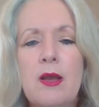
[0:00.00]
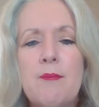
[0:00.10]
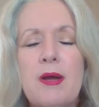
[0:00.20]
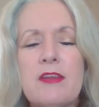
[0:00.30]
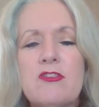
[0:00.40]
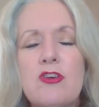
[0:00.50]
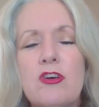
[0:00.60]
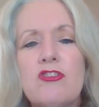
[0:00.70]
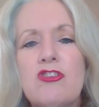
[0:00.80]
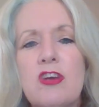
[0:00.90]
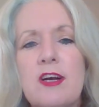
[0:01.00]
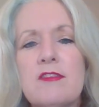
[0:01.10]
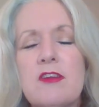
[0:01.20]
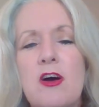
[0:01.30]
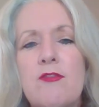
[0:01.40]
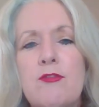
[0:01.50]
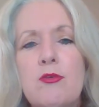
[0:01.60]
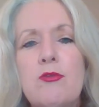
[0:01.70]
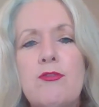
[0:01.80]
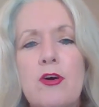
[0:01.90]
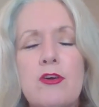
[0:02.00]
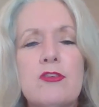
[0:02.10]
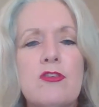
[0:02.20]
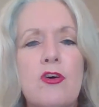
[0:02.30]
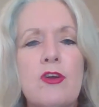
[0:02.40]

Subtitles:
But it's not just a full focus